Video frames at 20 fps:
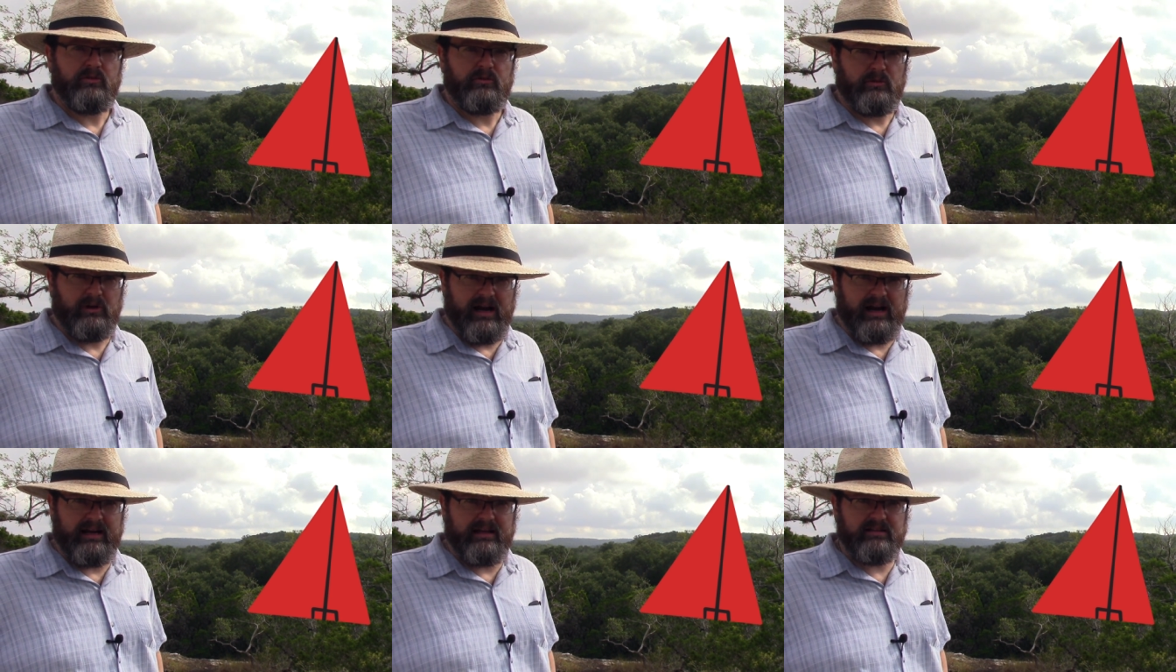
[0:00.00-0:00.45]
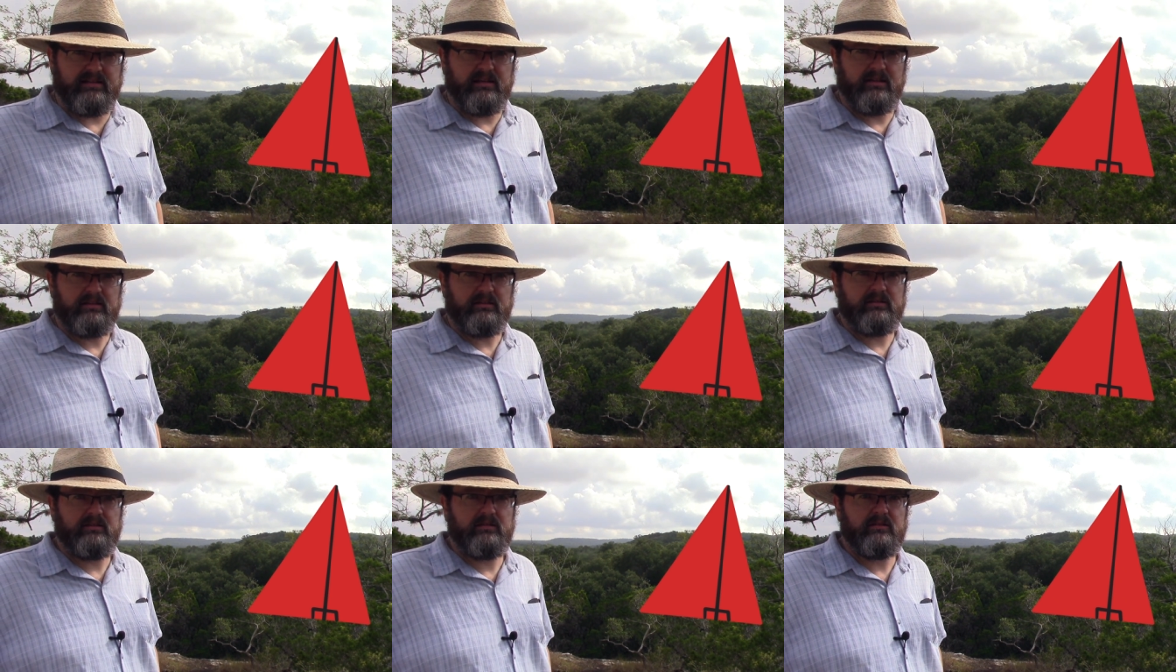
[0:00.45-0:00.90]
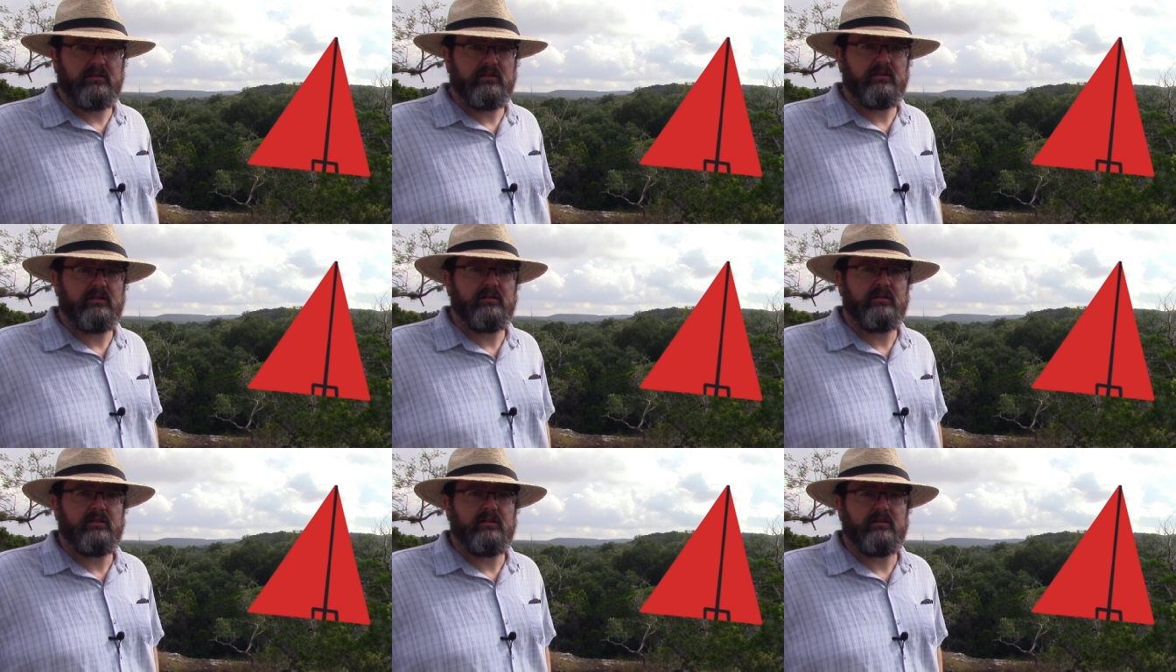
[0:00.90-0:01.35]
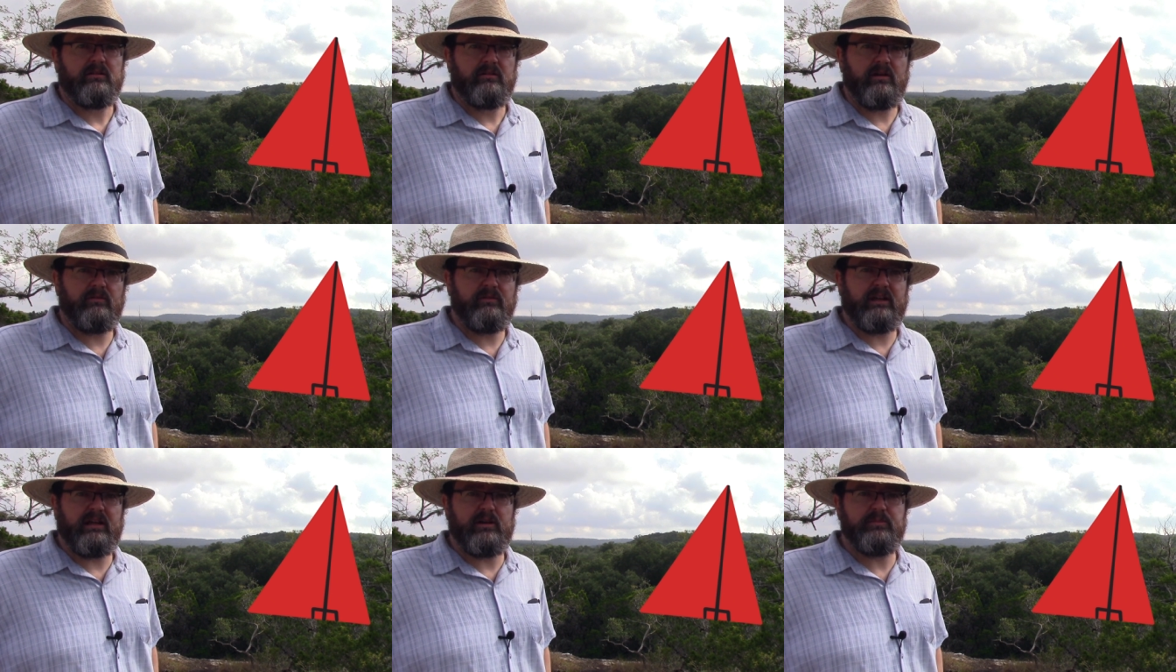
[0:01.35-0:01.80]
Right.
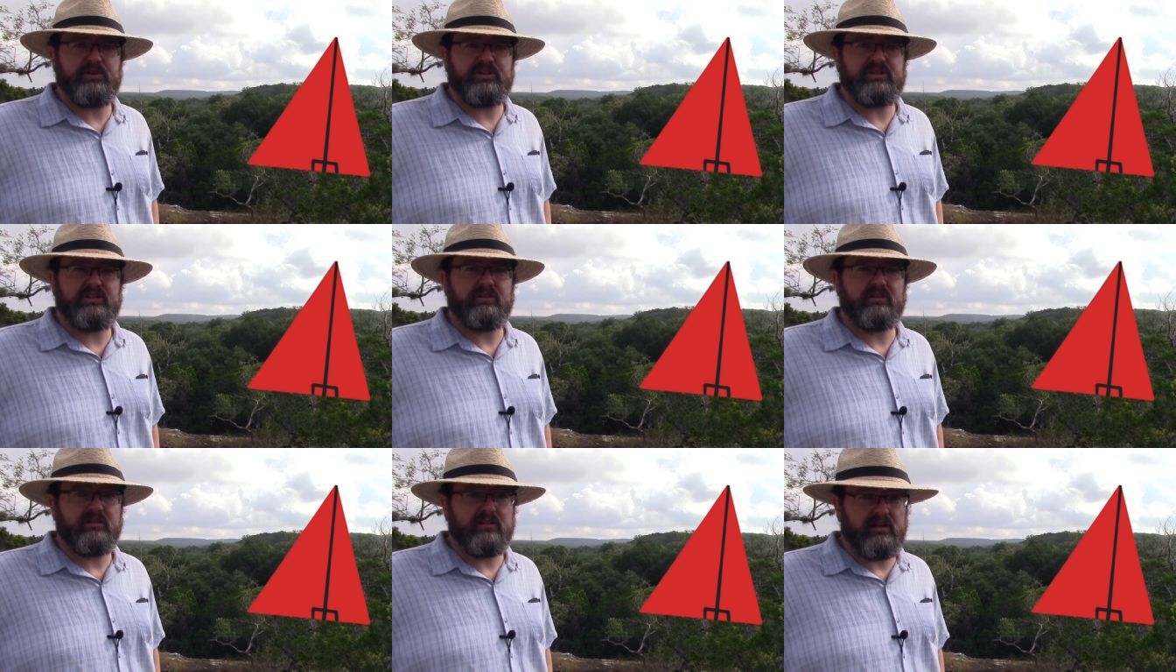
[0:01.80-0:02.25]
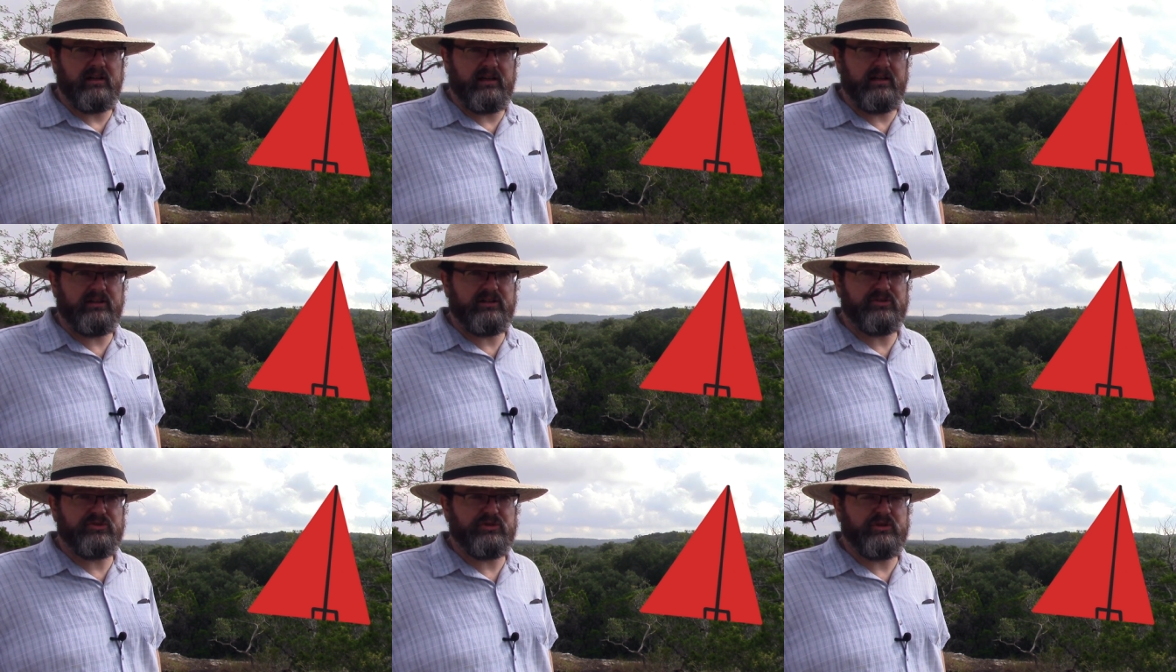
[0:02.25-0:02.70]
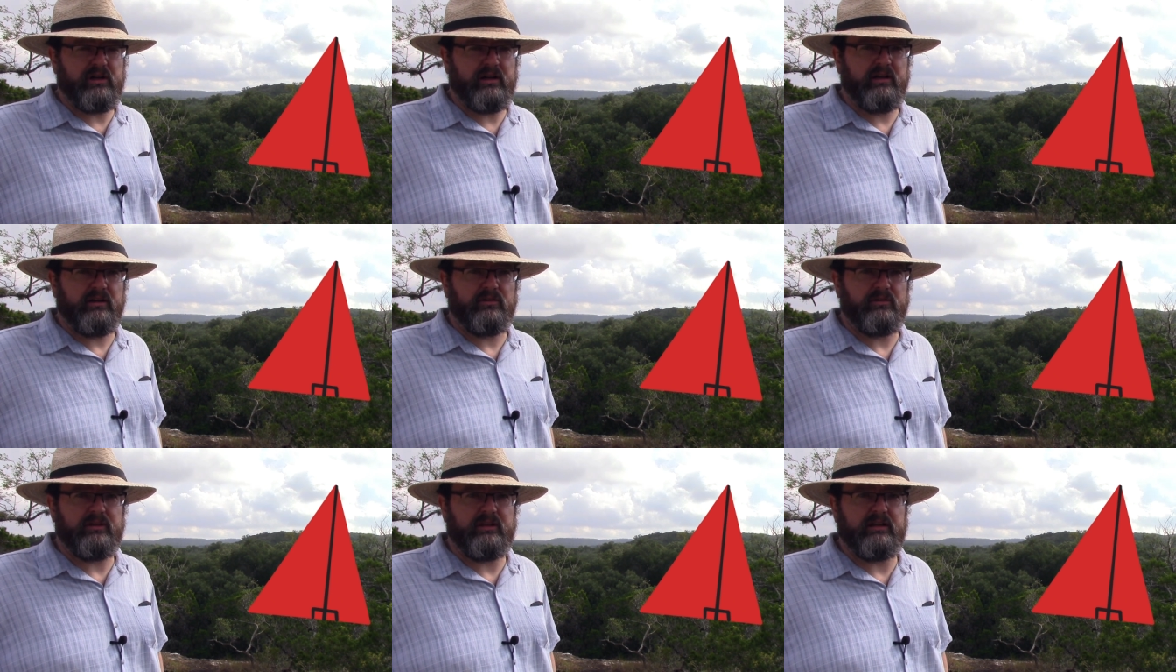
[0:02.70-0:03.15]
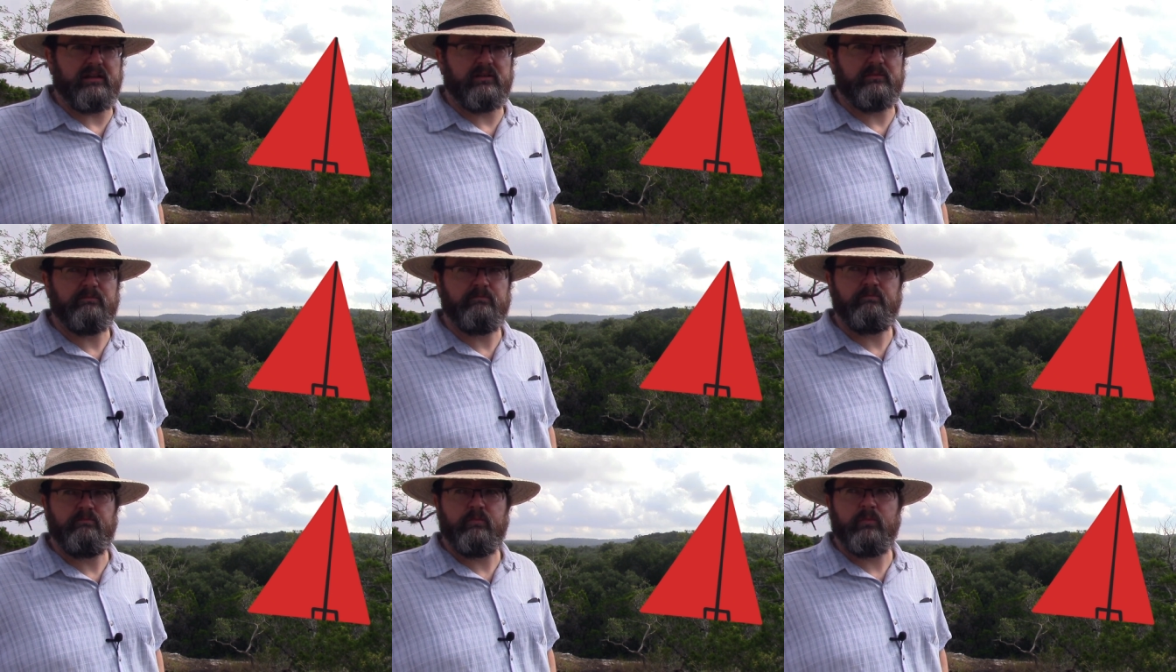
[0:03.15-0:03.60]
Right, we got a particular kind of triangle
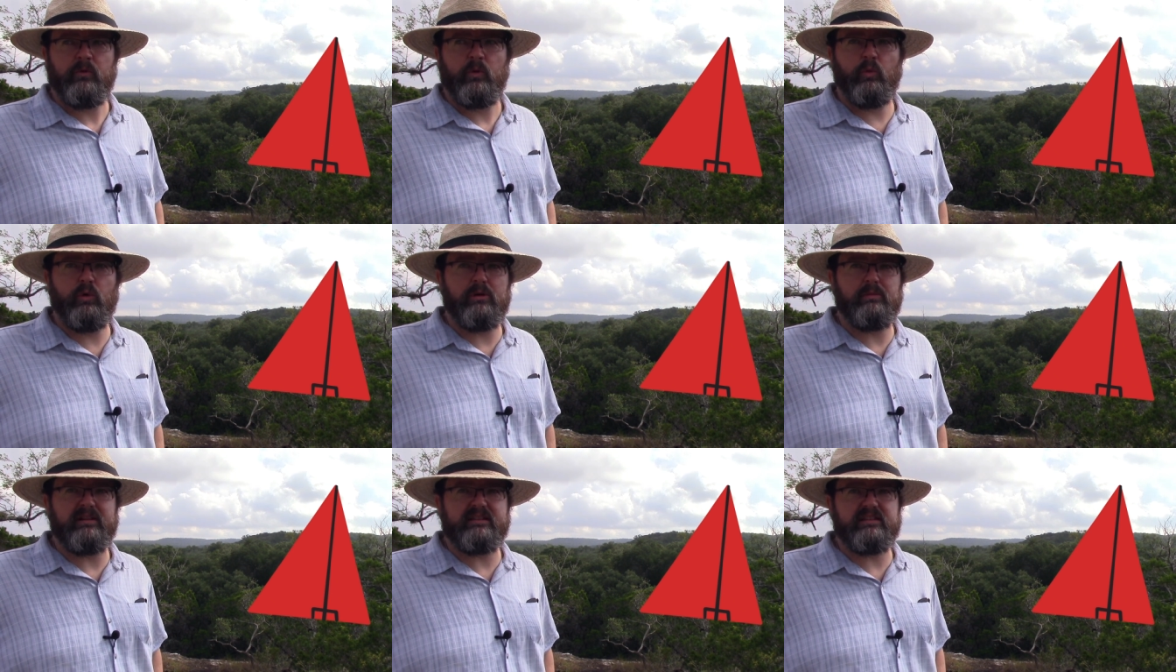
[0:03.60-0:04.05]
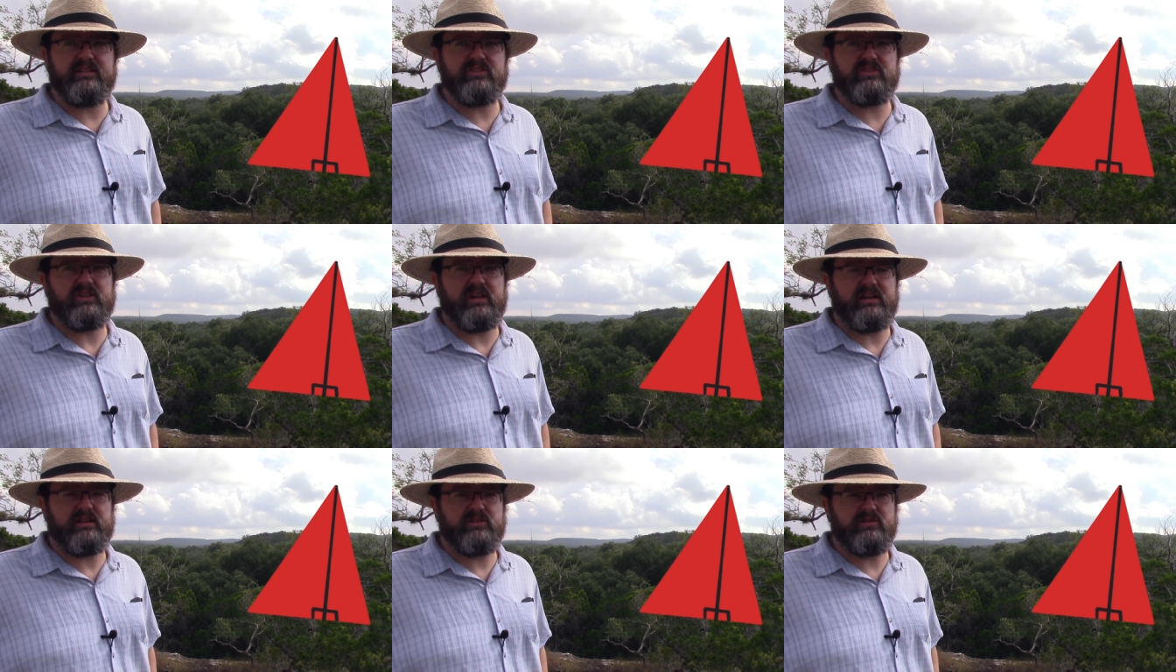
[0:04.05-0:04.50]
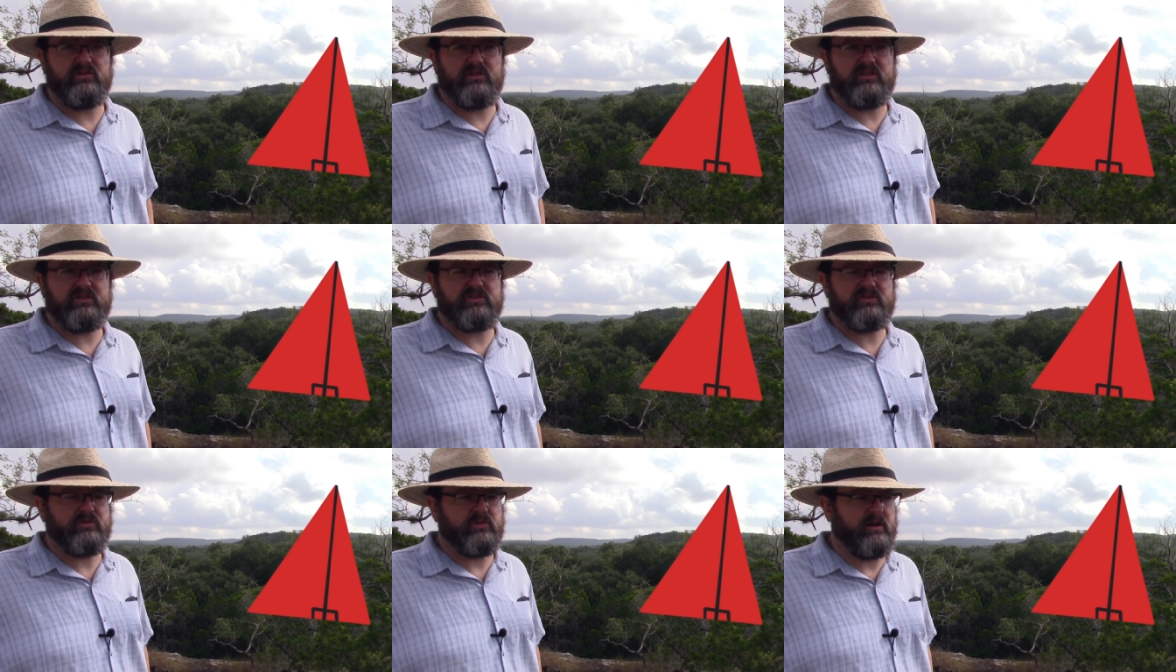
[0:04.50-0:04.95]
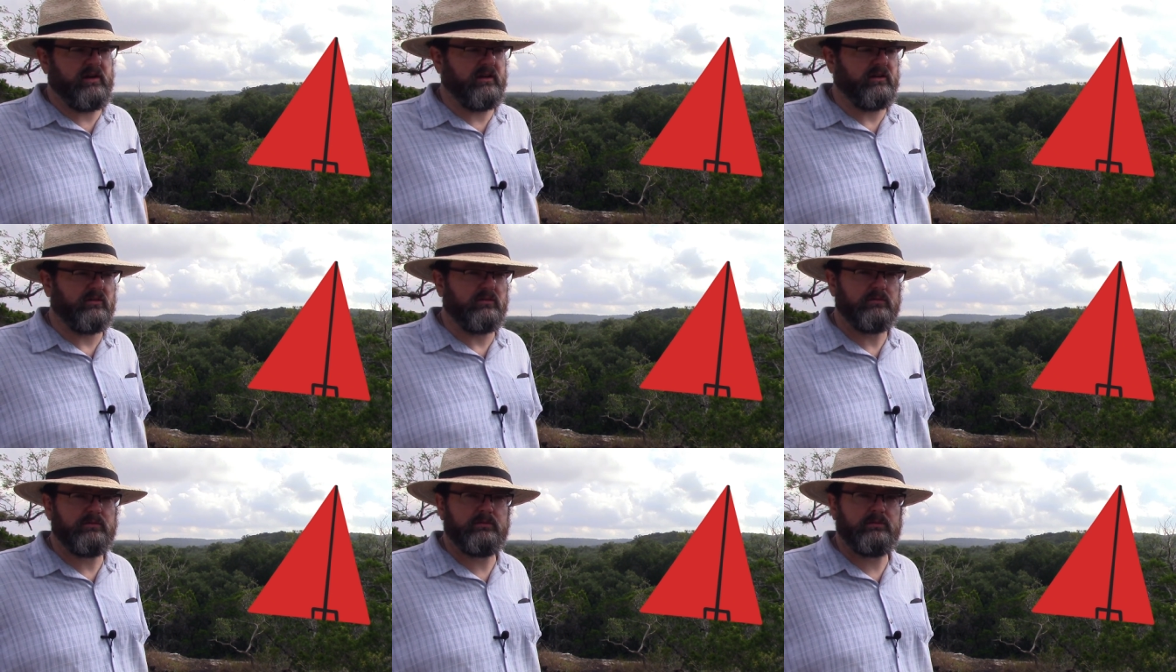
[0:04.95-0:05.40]
there. Well, what about this side, this
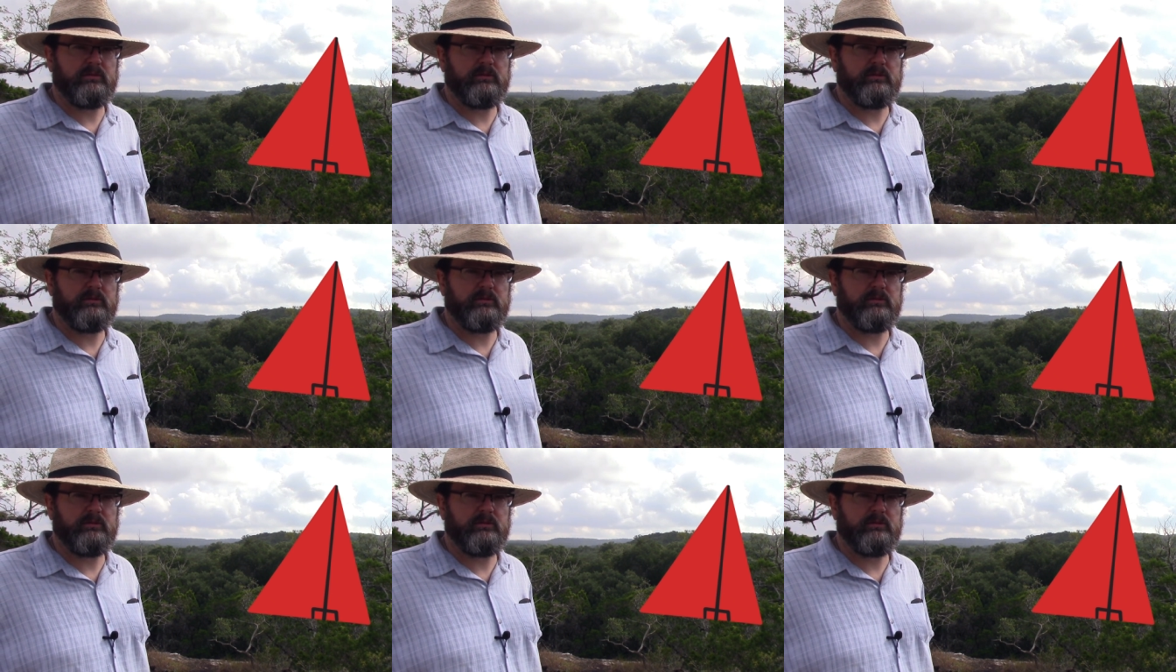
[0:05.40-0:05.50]
triangle?